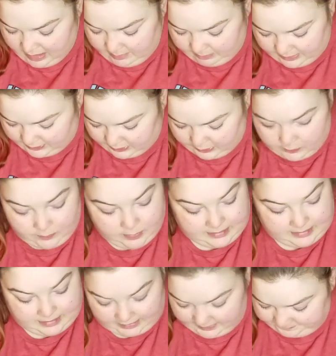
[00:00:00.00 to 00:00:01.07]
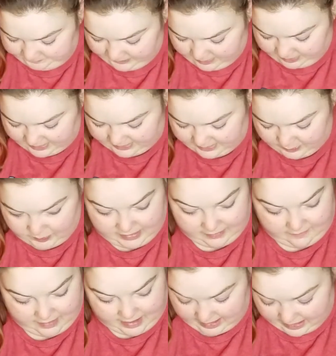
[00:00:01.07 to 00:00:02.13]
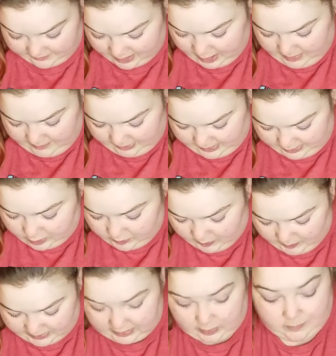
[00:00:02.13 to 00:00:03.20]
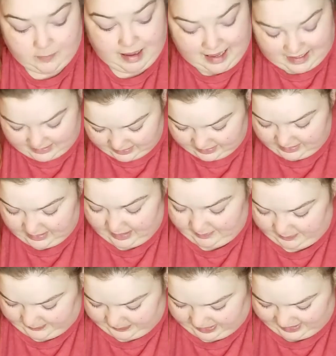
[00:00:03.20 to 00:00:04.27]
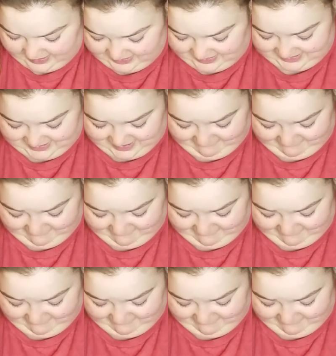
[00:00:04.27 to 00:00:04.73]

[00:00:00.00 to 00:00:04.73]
plus 20 plus 25 plus 21 plus